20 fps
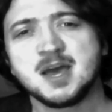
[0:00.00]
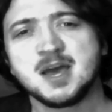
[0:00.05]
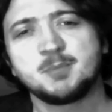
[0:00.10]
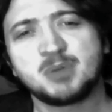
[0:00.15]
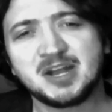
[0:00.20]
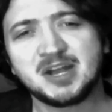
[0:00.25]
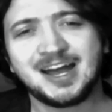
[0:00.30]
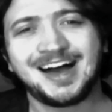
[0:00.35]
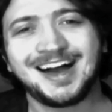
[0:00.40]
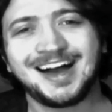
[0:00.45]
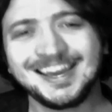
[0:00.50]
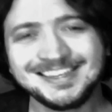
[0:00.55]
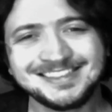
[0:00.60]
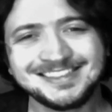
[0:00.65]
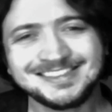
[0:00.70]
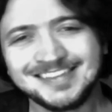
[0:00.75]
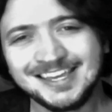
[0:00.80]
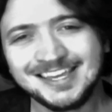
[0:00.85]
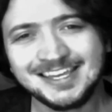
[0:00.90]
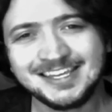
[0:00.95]
but I
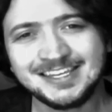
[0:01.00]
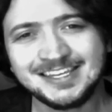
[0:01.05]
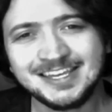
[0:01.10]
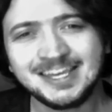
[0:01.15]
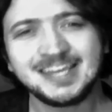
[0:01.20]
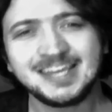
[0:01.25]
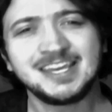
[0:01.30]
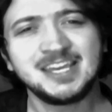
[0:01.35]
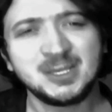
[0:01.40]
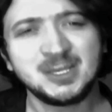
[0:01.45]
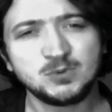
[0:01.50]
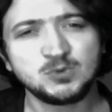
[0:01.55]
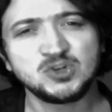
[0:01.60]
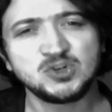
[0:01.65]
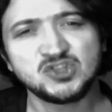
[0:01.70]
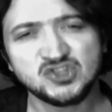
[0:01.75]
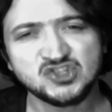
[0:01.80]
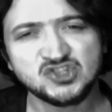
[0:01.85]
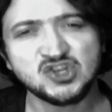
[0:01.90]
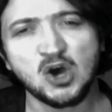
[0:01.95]
think it
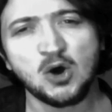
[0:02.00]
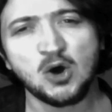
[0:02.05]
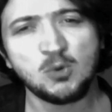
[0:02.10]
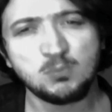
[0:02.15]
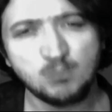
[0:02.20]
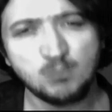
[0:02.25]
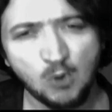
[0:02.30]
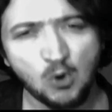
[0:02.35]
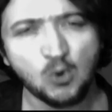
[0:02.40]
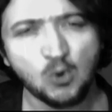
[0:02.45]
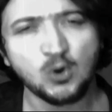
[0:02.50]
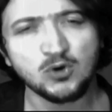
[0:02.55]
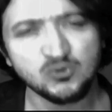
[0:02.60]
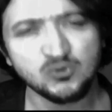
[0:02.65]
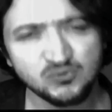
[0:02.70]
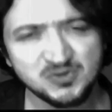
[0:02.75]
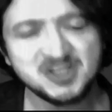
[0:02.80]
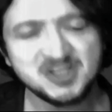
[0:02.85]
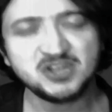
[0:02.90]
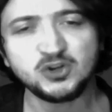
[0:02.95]
would show more
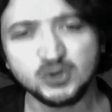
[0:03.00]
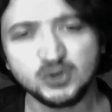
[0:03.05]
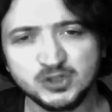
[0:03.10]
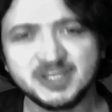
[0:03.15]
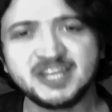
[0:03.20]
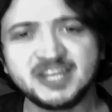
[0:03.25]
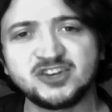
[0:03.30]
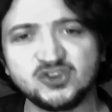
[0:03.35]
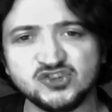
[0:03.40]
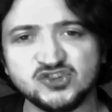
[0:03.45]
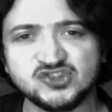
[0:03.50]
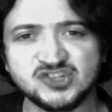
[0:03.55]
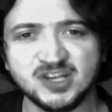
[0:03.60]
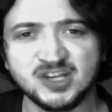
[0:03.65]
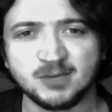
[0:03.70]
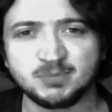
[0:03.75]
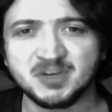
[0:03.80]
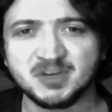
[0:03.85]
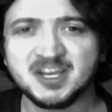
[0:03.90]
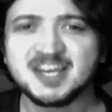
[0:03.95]
real
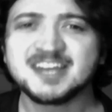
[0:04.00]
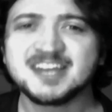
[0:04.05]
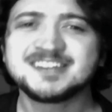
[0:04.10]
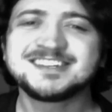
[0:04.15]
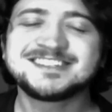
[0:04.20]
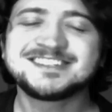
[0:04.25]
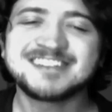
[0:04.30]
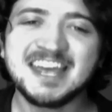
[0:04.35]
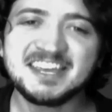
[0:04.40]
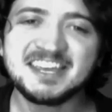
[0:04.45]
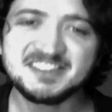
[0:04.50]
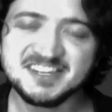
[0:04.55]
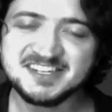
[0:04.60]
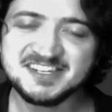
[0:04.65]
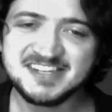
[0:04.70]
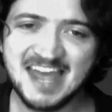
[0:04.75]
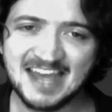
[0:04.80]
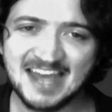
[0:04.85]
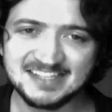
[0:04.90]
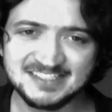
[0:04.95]
leadership to take the
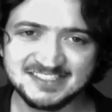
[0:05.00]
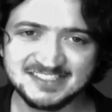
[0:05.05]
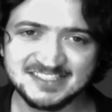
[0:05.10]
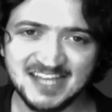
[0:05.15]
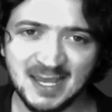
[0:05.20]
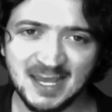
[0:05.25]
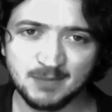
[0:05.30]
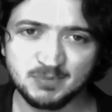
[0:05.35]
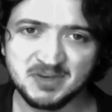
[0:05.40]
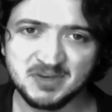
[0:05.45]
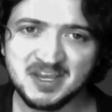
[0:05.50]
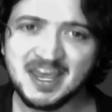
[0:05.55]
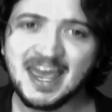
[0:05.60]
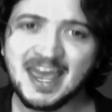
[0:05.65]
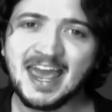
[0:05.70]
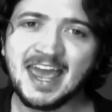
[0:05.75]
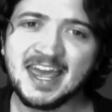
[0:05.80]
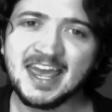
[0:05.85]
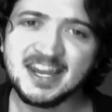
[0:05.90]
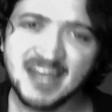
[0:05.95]
next step
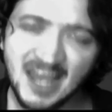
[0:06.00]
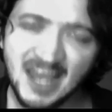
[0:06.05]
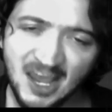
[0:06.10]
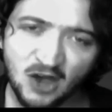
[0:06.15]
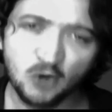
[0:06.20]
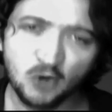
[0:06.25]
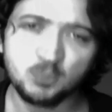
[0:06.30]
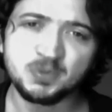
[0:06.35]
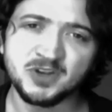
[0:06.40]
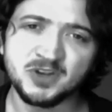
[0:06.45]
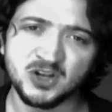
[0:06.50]
and help it